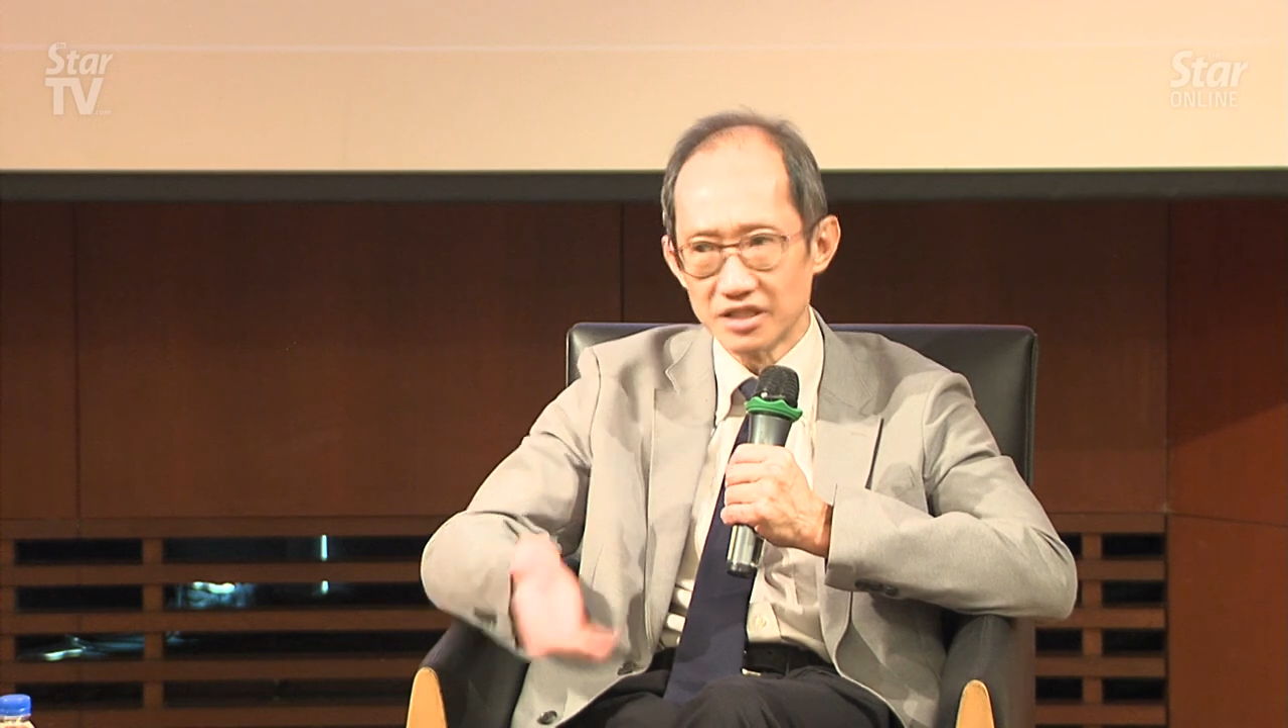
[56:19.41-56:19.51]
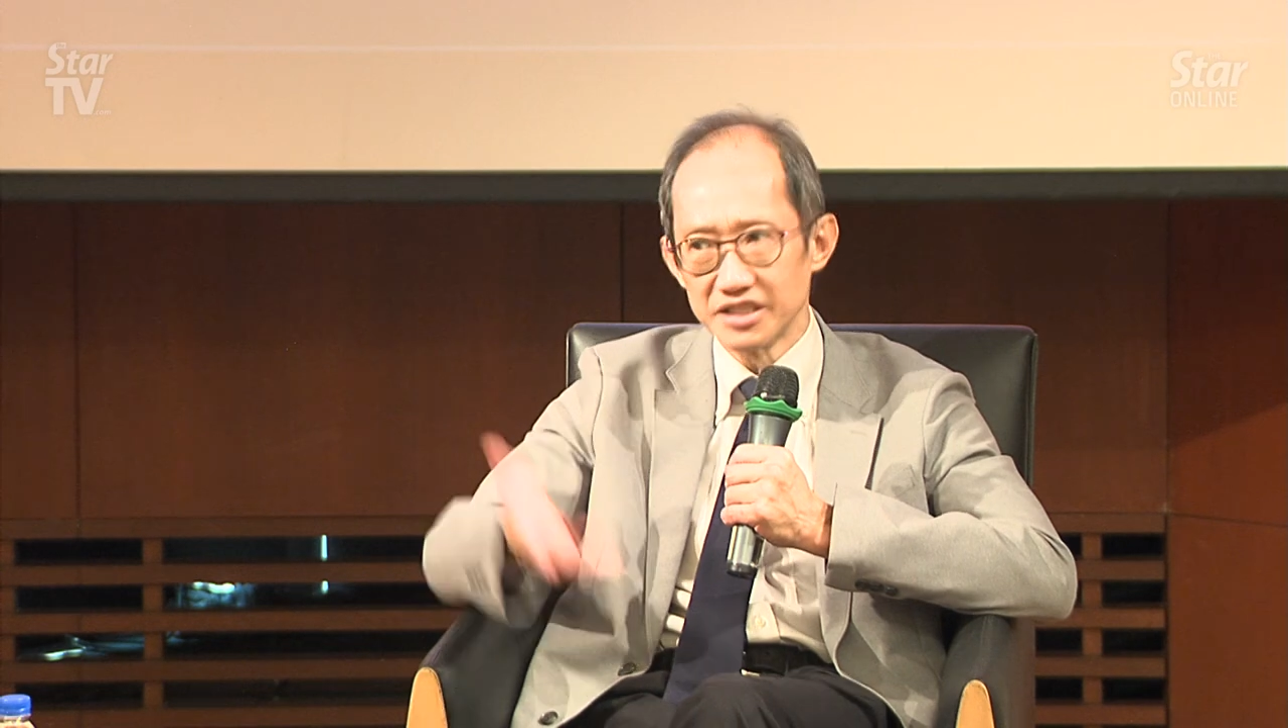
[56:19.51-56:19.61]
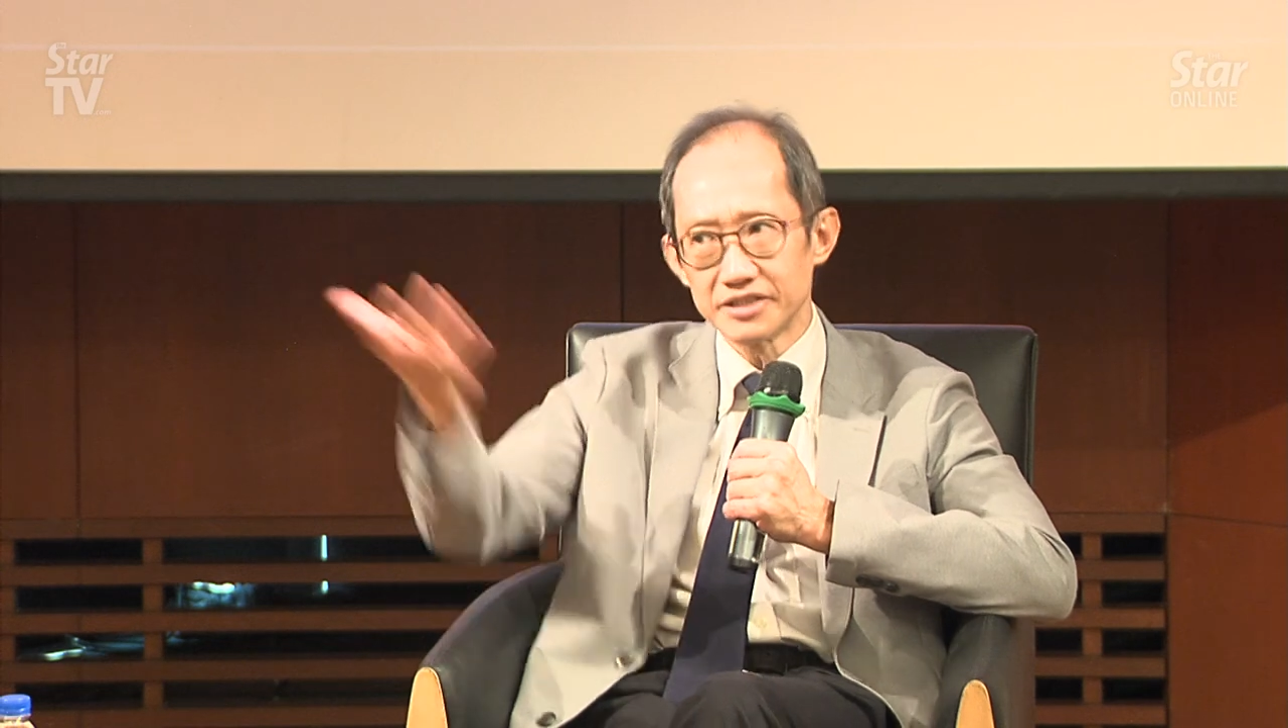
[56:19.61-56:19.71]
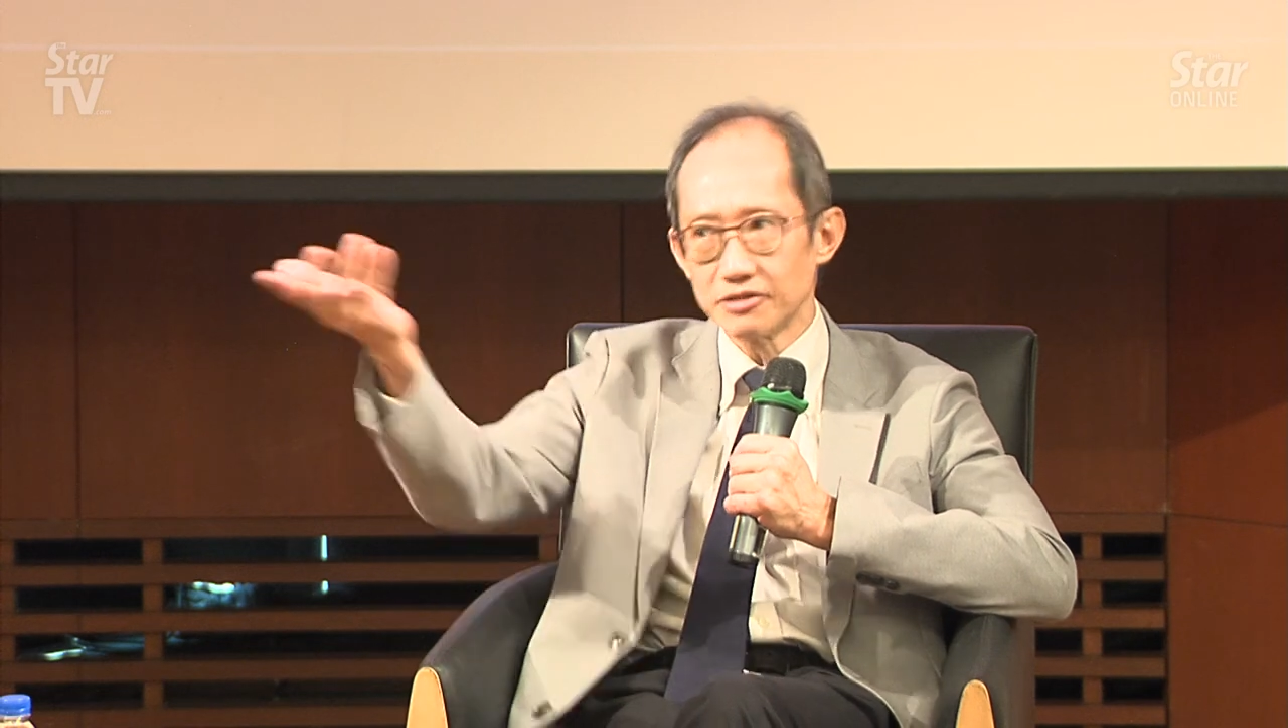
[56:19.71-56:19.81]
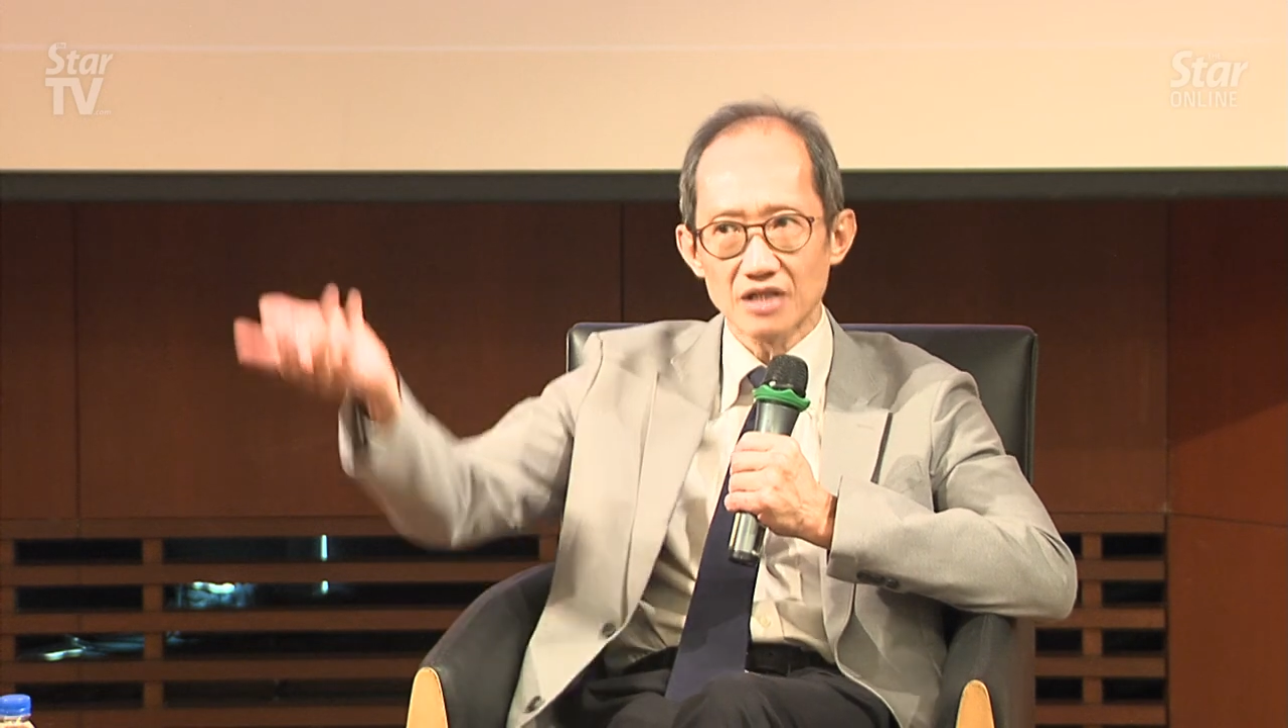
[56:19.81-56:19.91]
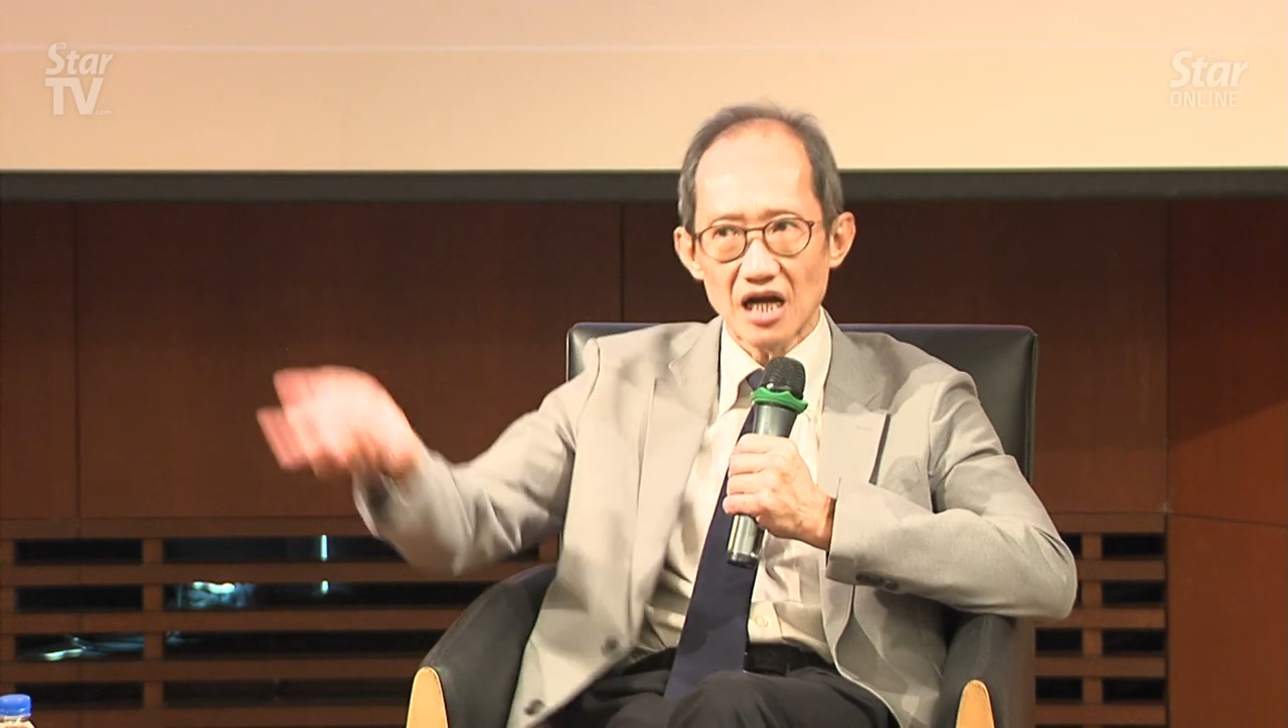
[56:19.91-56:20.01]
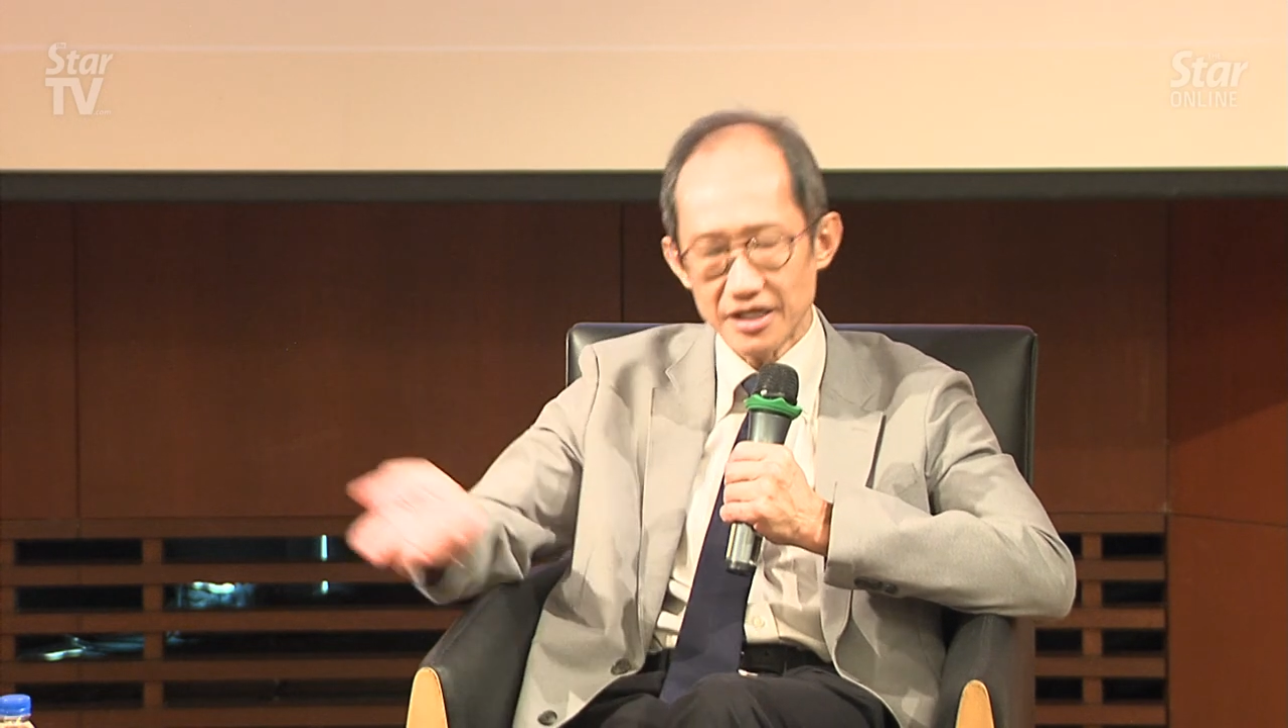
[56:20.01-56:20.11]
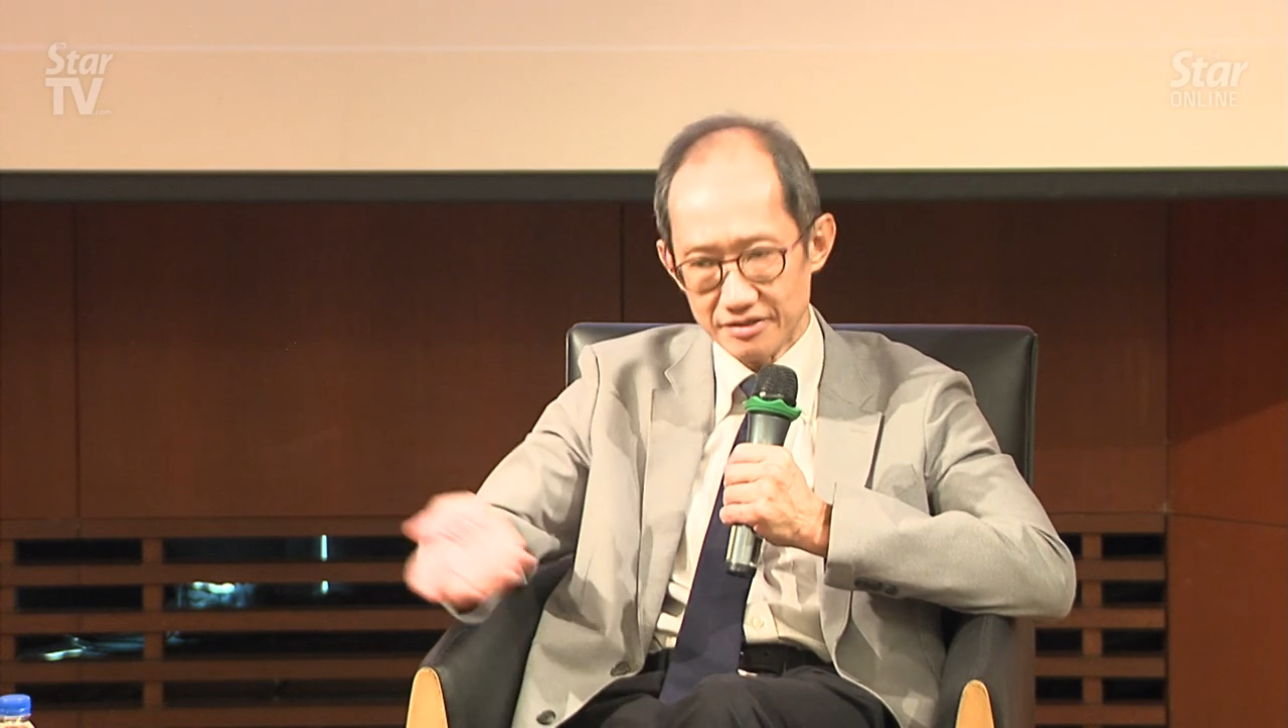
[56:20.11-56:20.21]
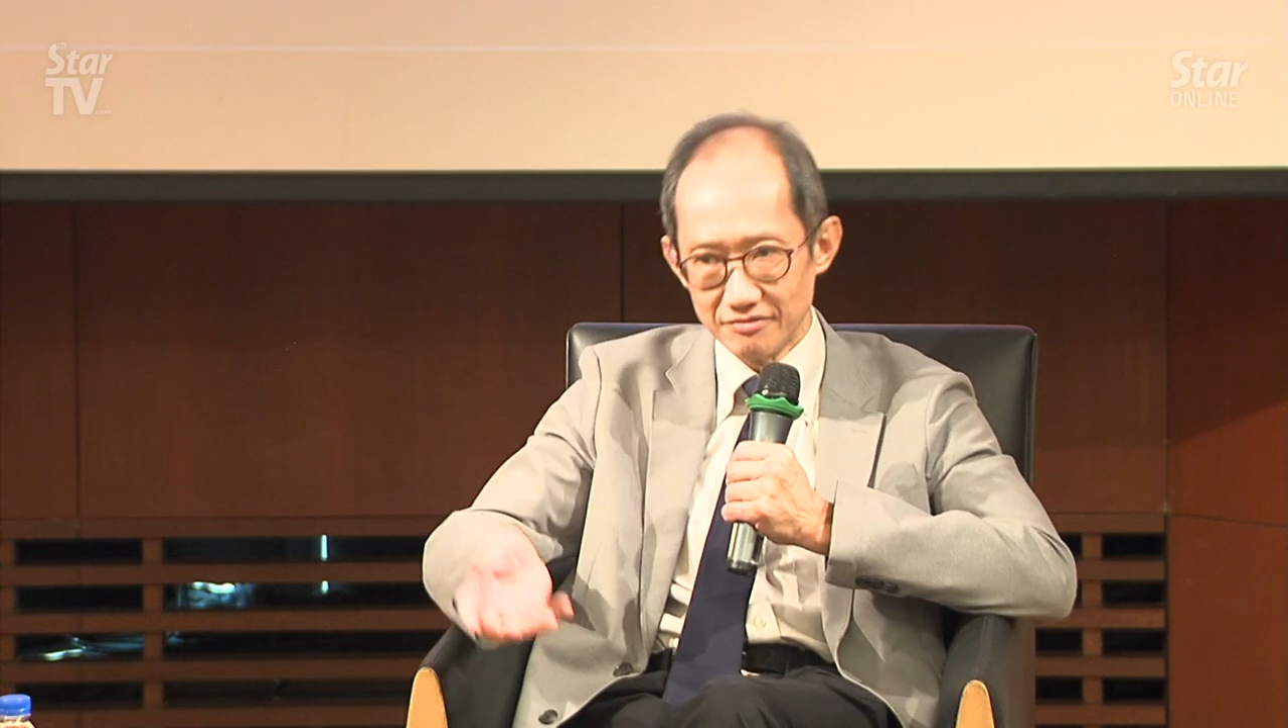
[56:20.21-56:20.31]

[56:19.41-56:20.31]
They still die.